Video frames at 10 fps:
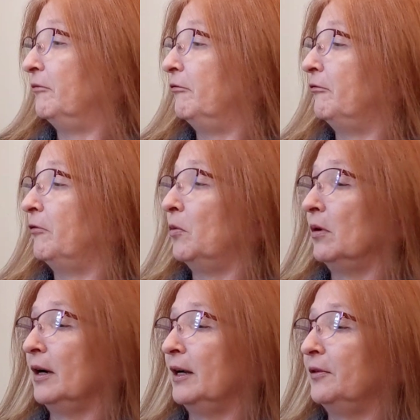
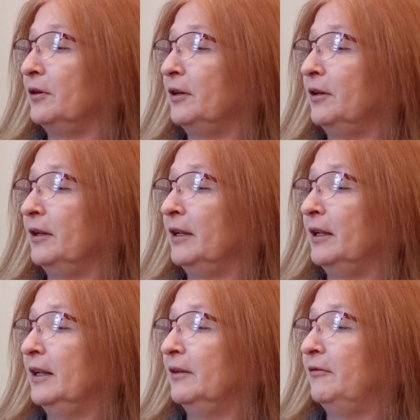
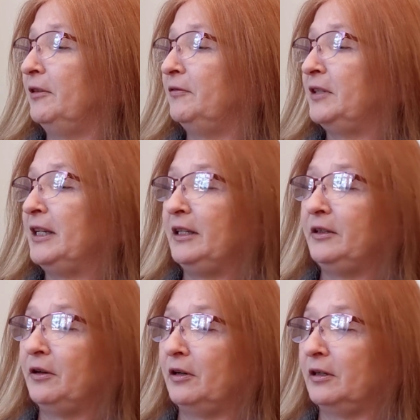
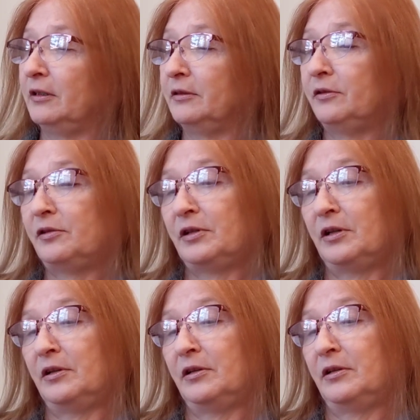415 yards.
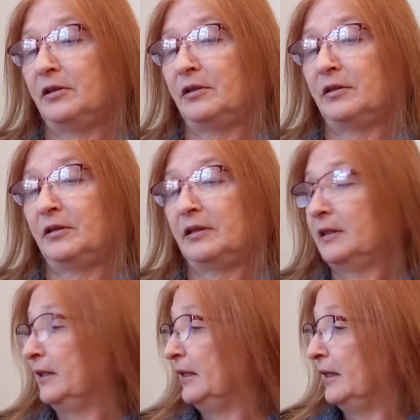
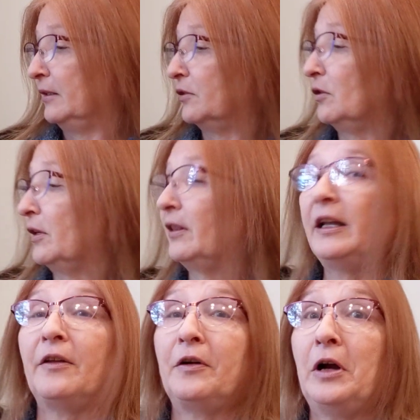Let's look at
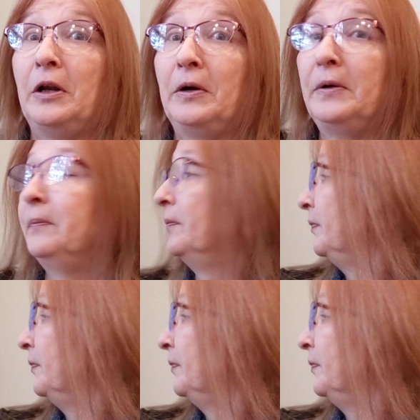the other color.